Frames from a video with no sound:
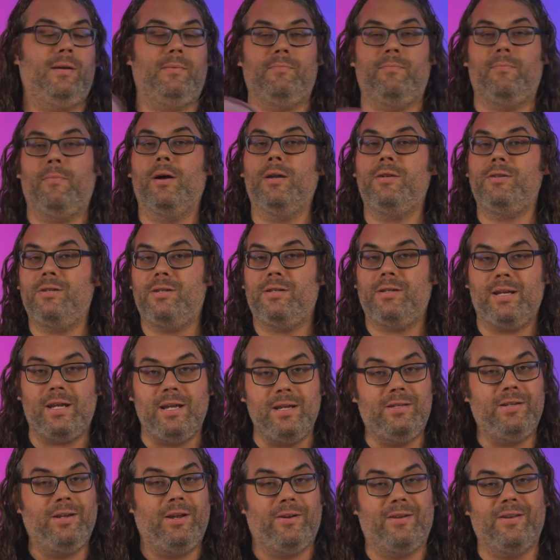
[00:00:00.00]
much
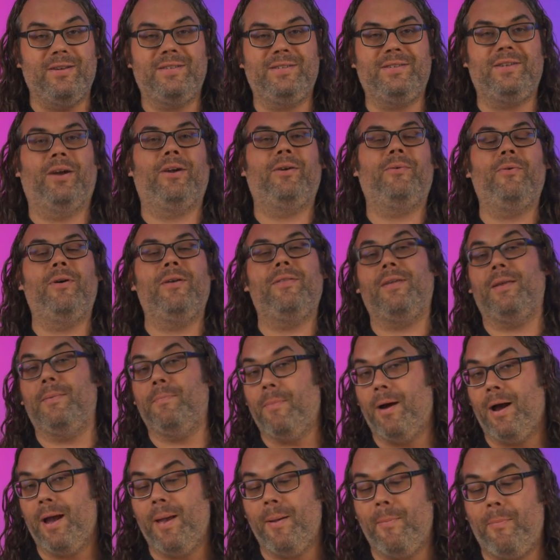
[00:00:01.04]
easier to start with, in
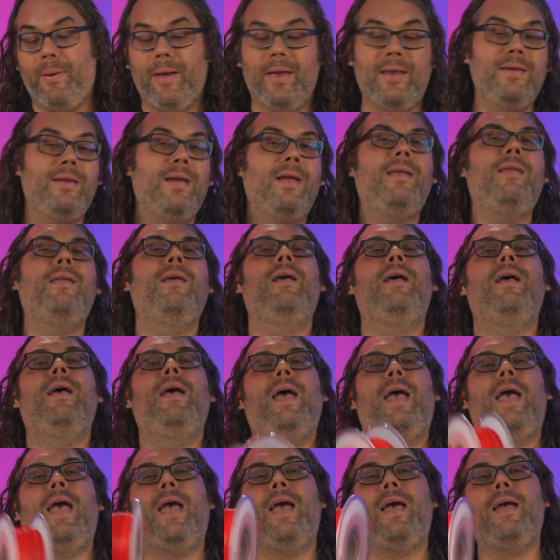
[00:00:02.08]
my opinion,
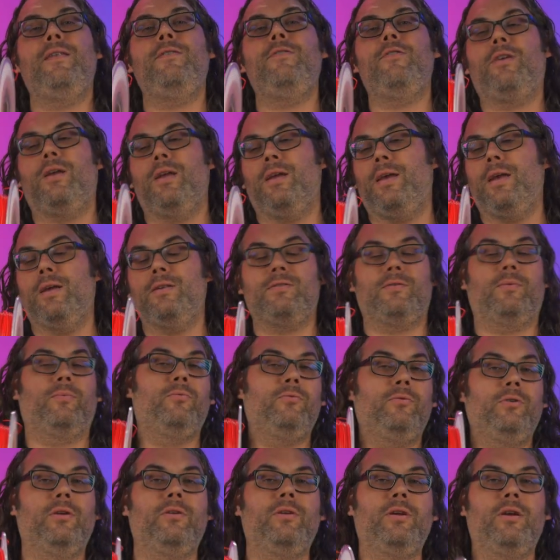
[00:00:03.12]
and you can get
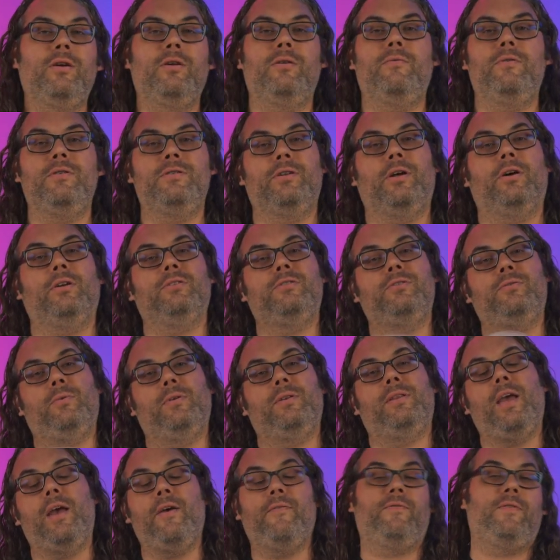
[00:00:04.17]
some really good results
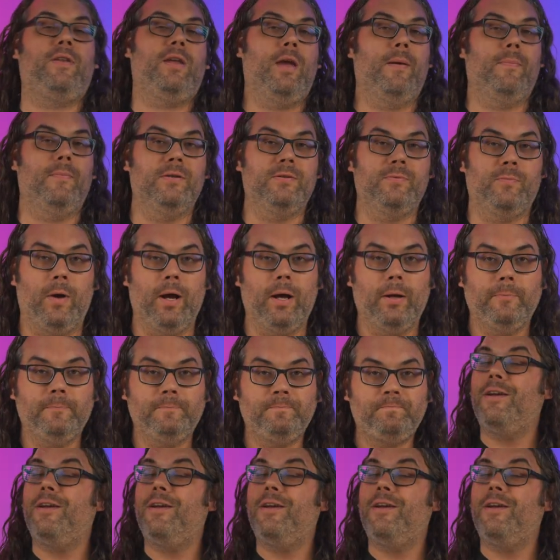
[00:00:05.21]
with F D M as well.